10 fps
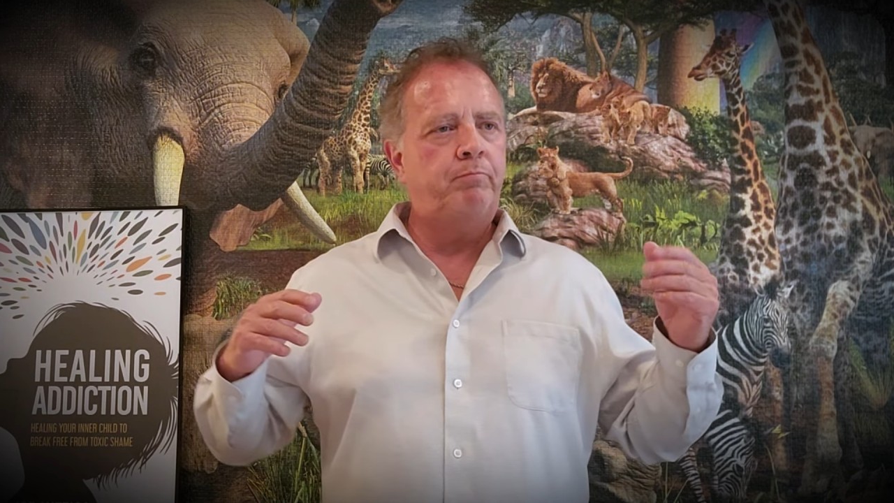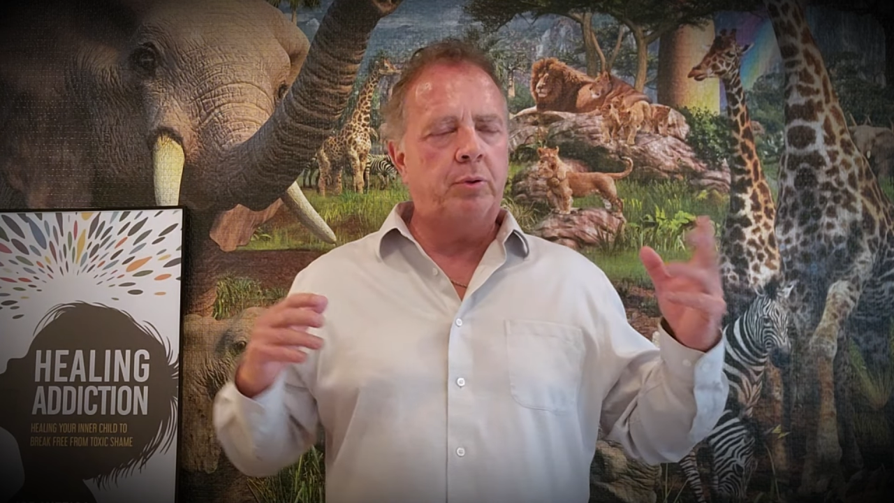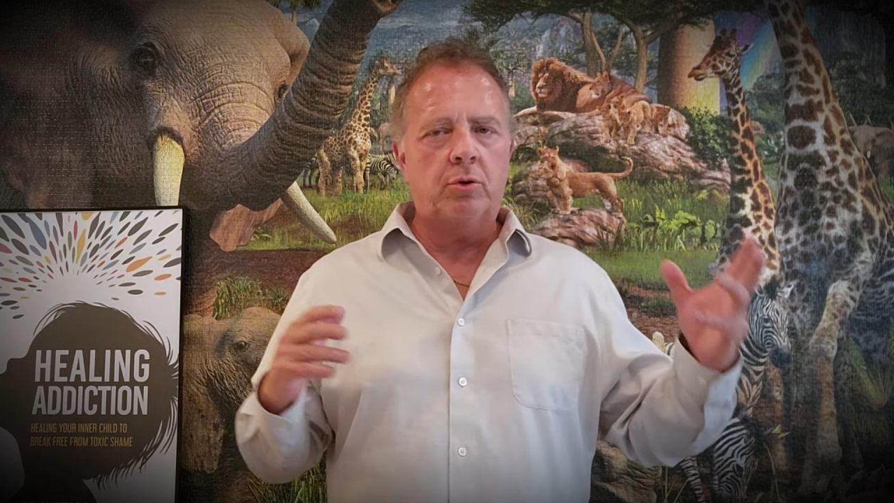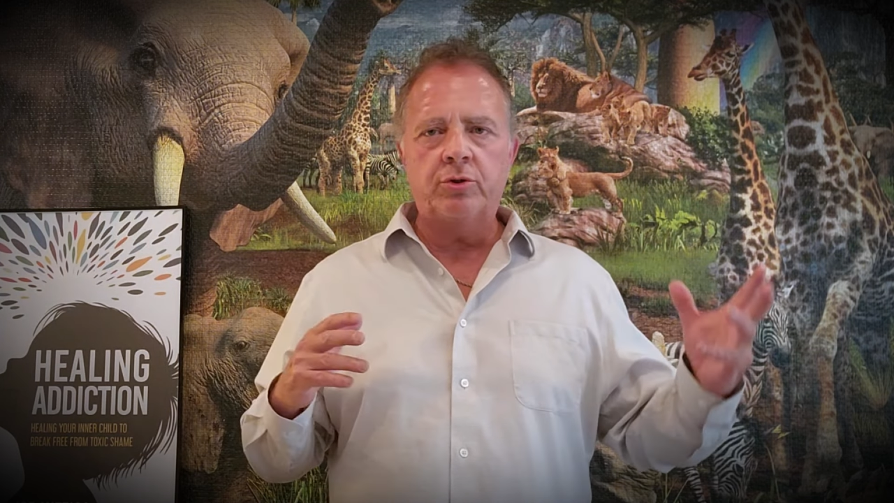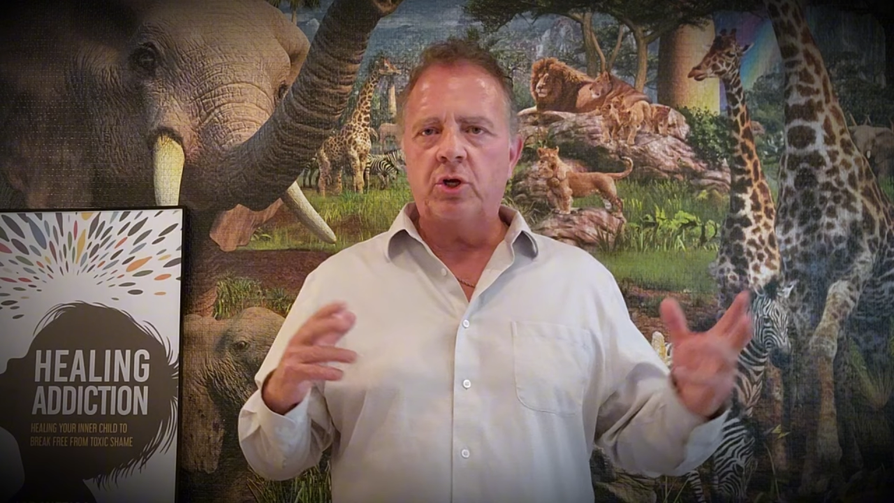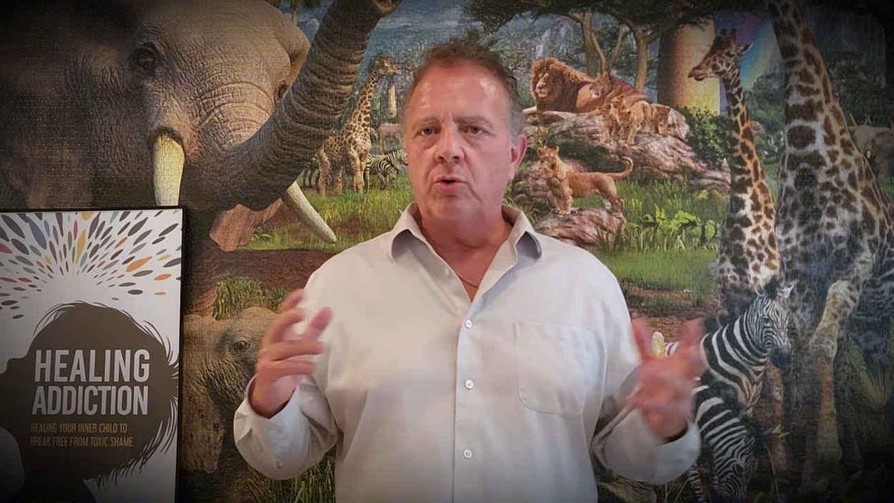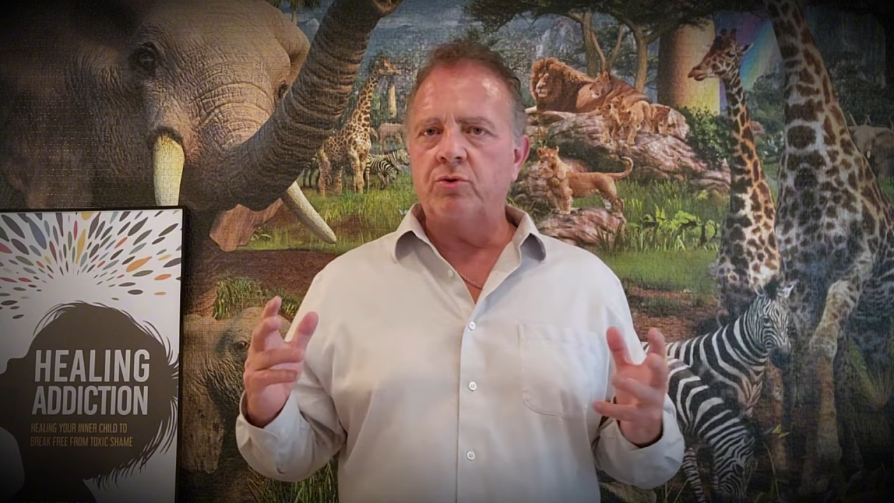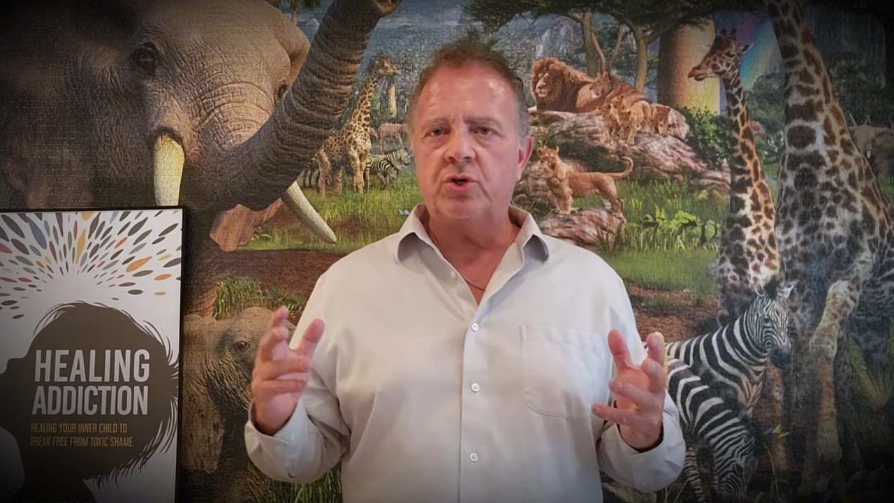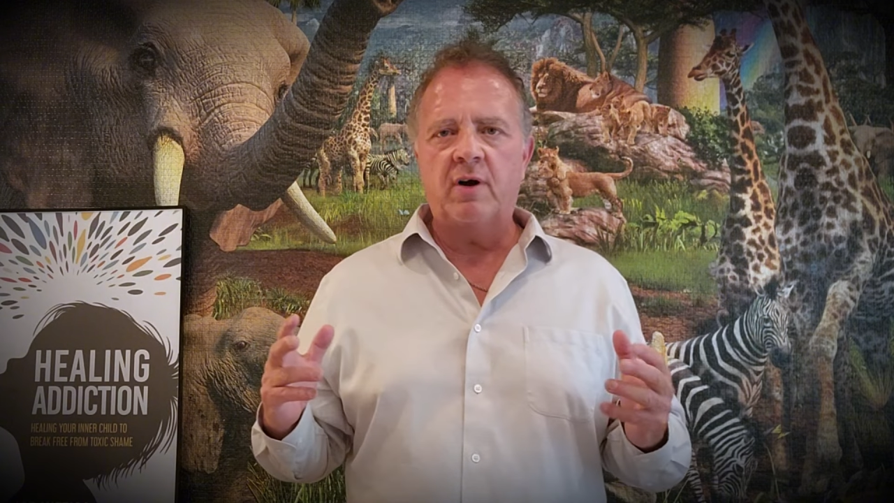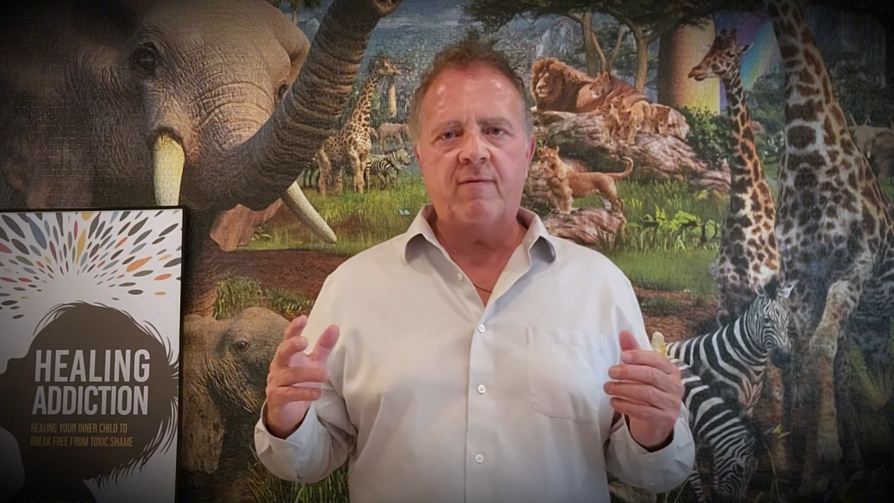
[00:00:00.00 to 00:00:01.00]

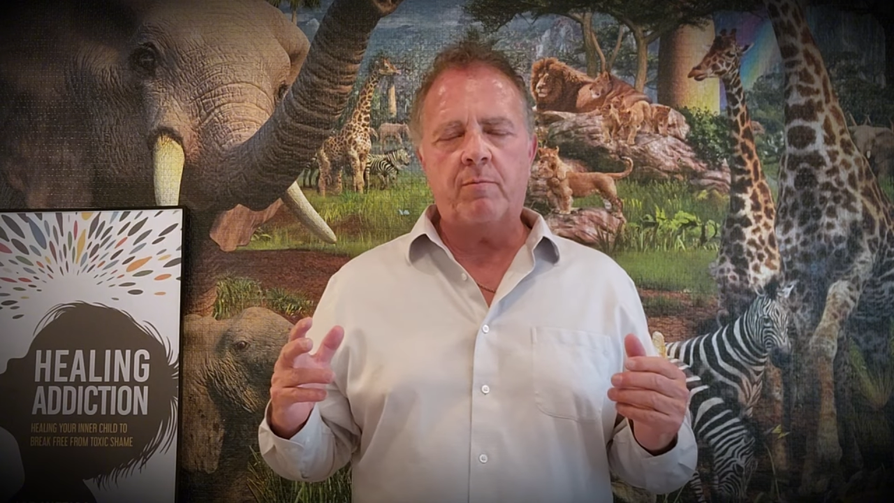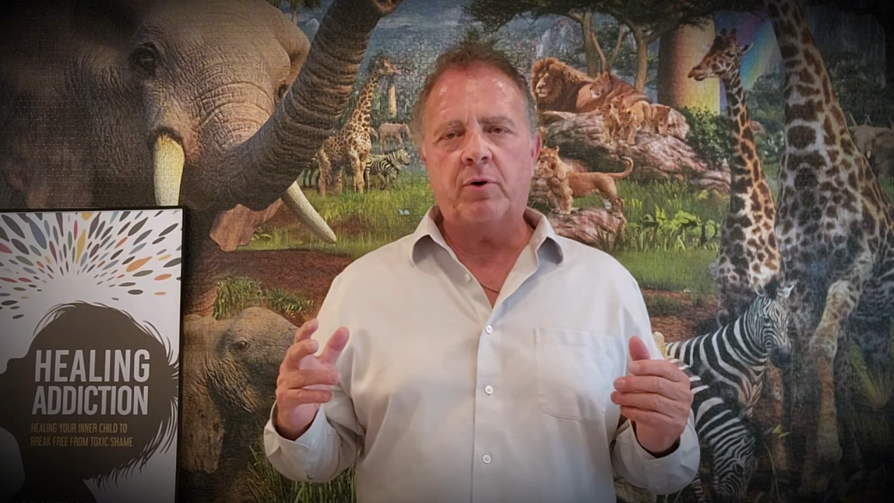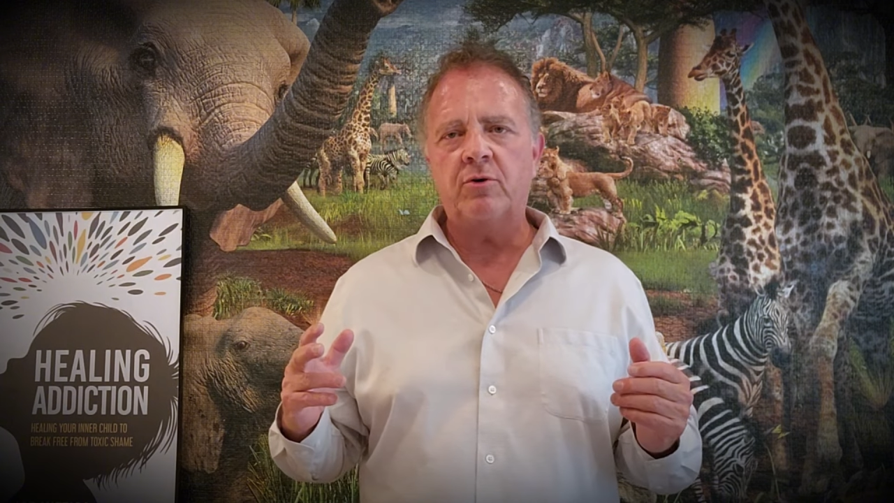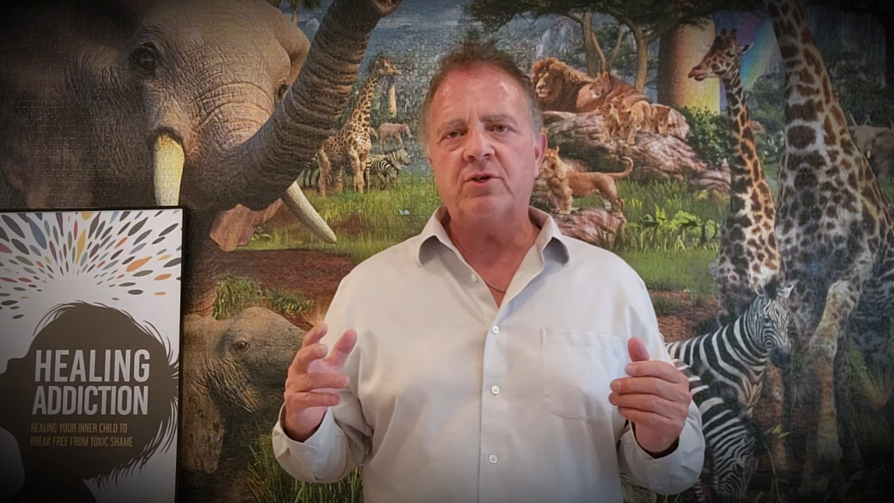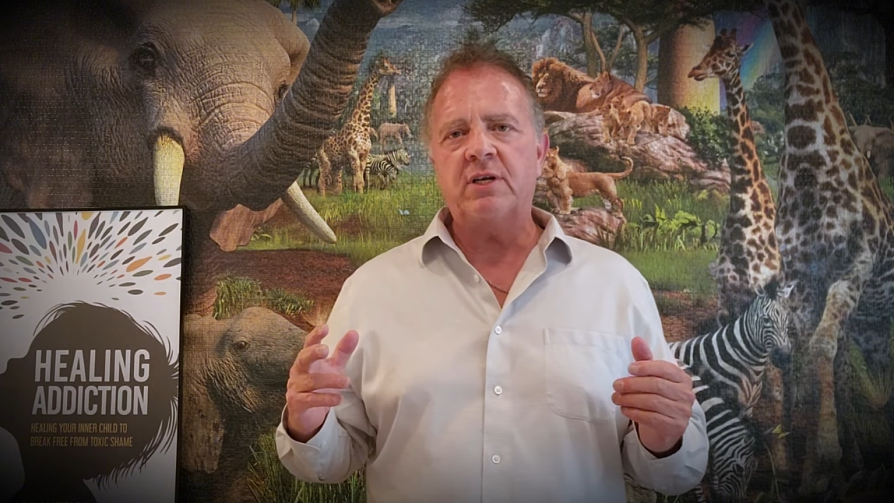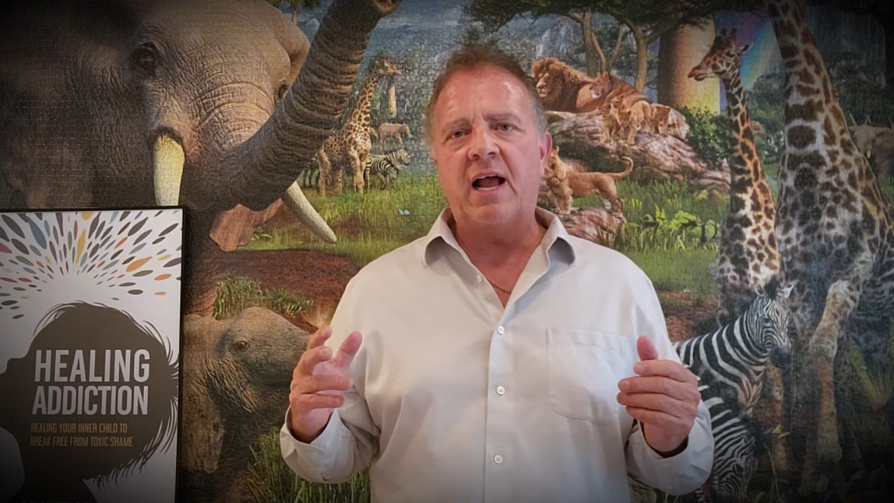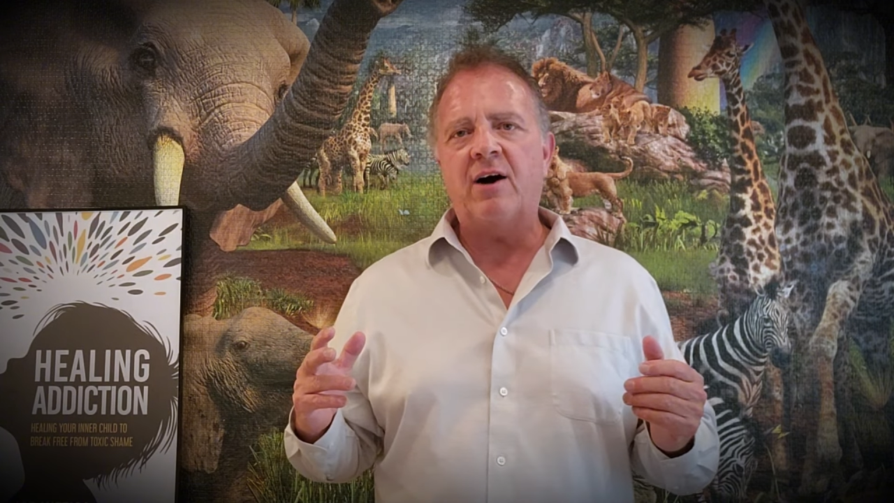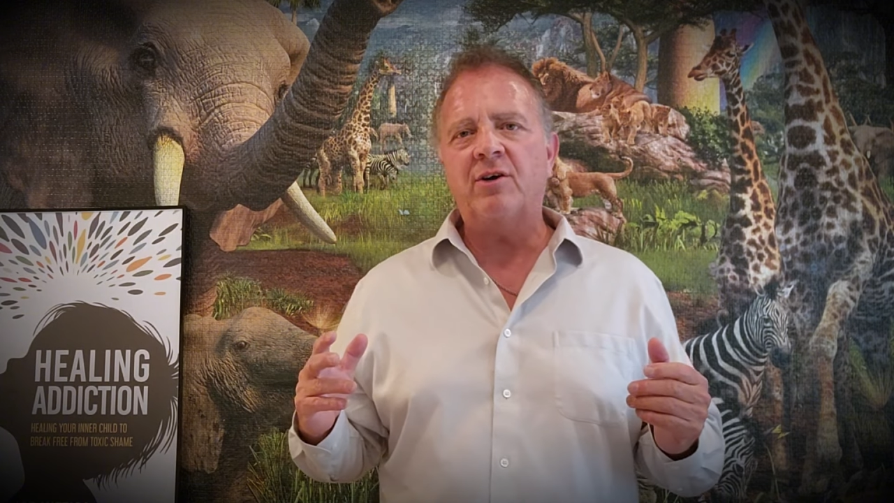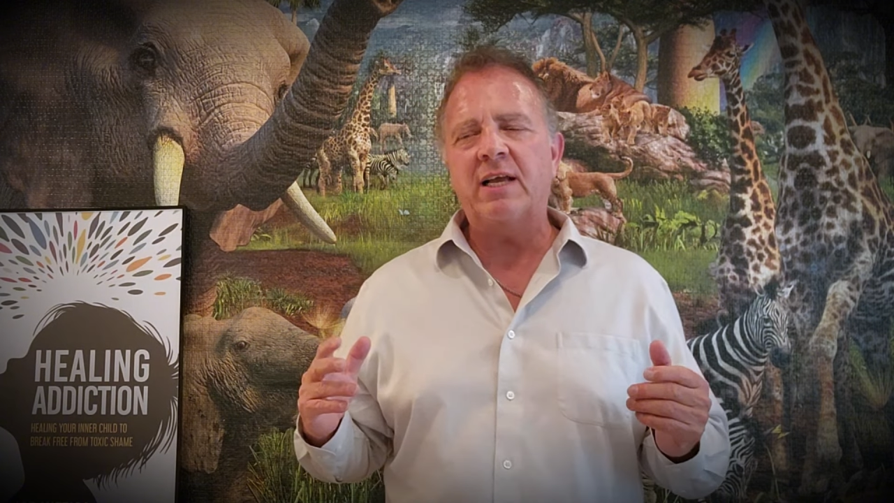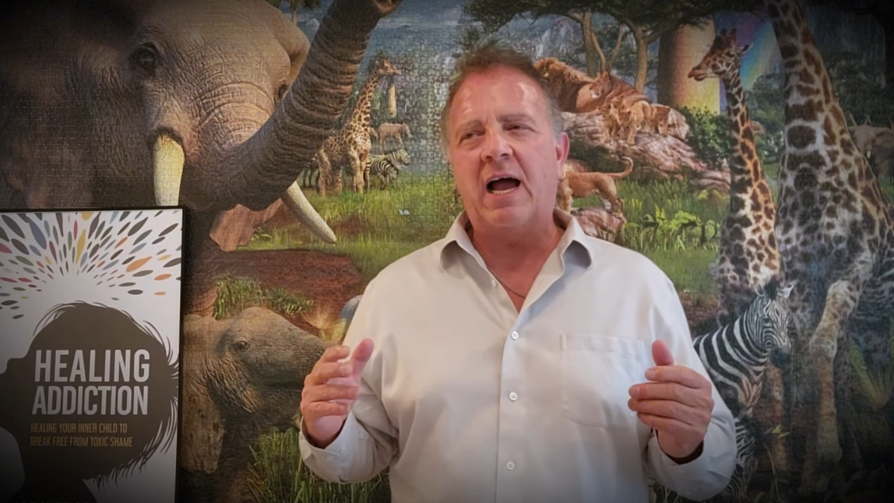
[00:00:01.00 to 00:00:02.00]
bulldozer of a personality.